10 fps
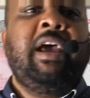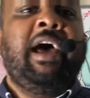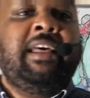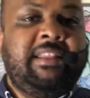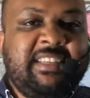
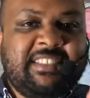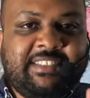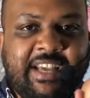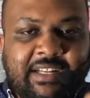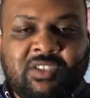And these
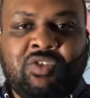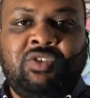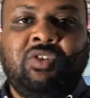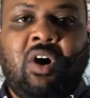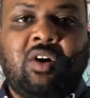dense
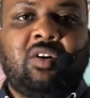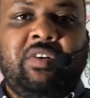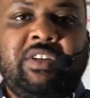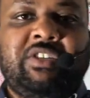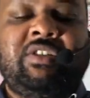dark
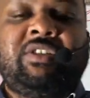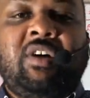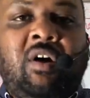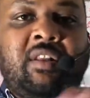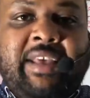regions
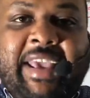are the